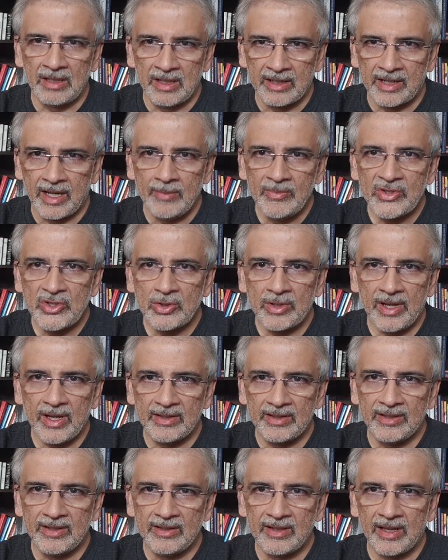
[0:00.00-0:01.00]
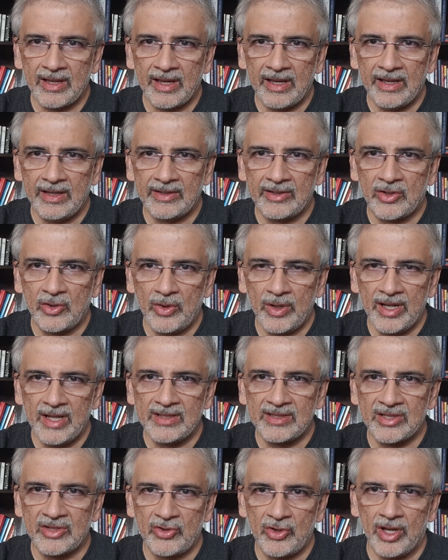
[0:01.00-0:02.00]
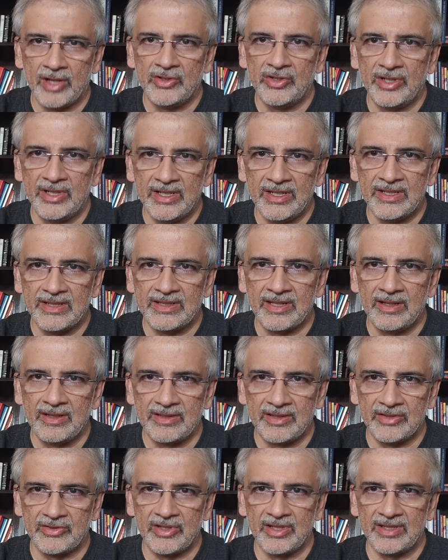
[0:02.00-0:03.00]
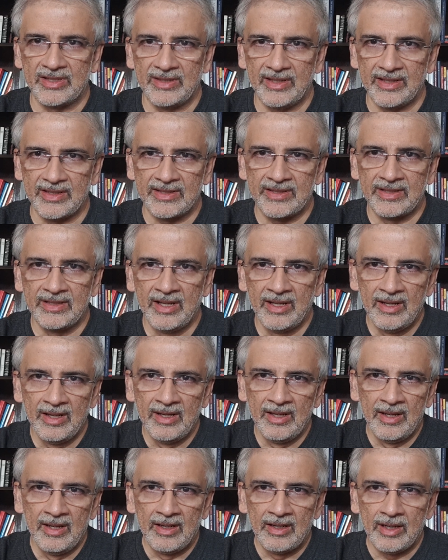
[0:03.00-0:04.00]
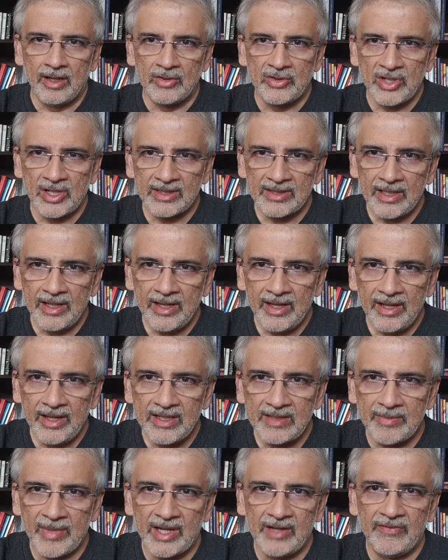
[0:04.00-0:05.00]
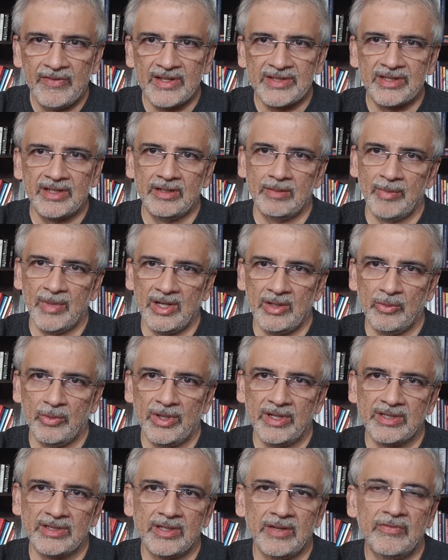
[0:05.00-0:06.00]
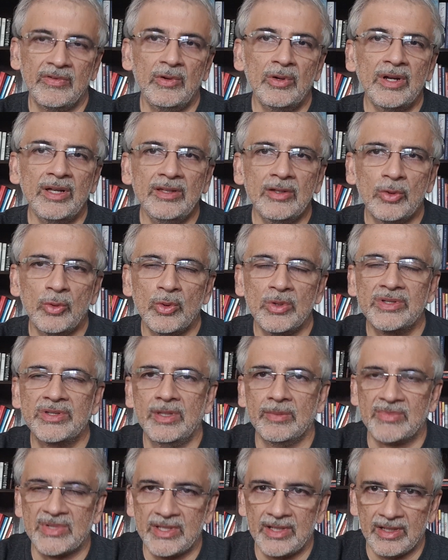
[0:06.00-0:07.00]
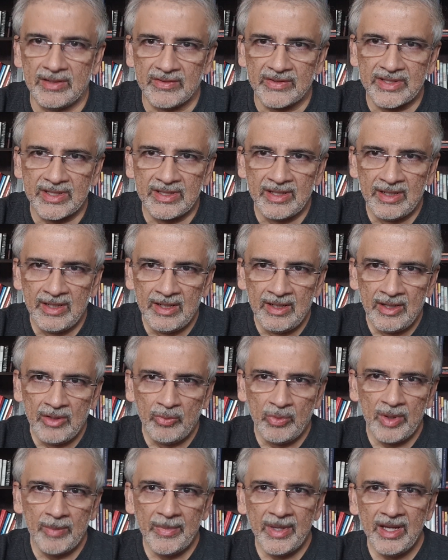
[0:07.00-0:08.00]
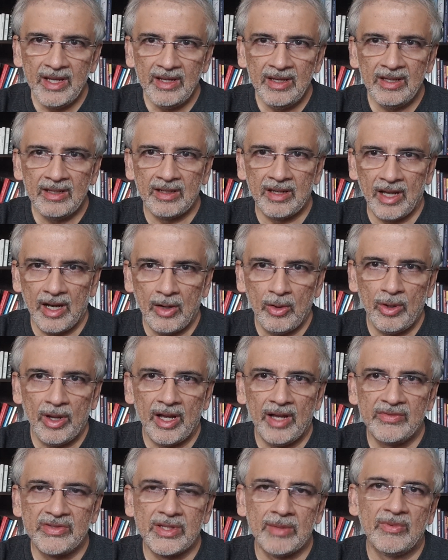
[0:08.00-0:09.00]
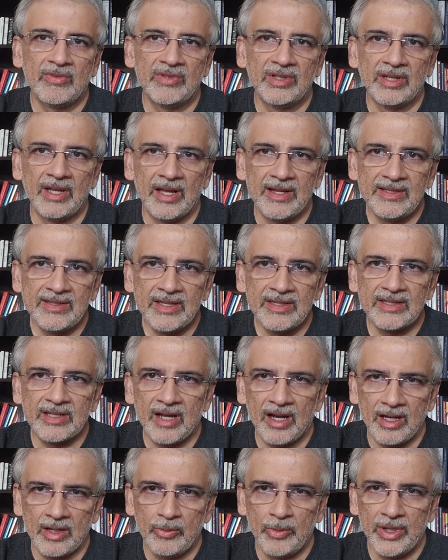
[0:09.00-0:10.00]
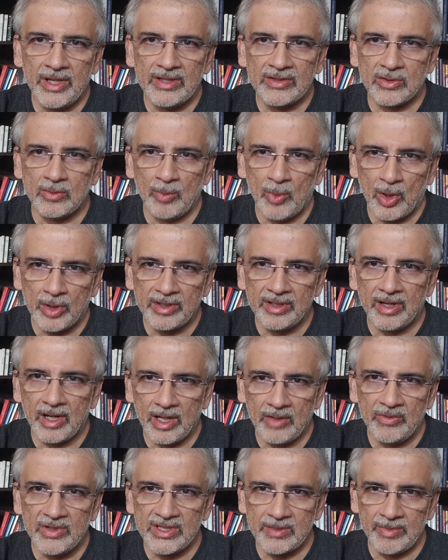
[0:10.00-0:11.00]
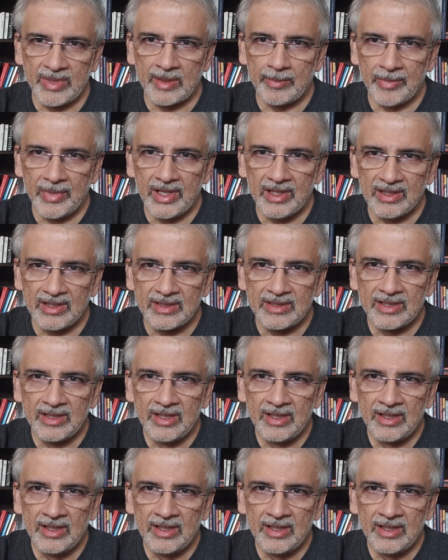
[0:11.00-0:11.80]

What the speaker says: comes together and creates tragedies such as this. Now, chalta hai is manifested in many ways. If you look at the roads themselves, we may now have some of the nicest highways or modern highways being built,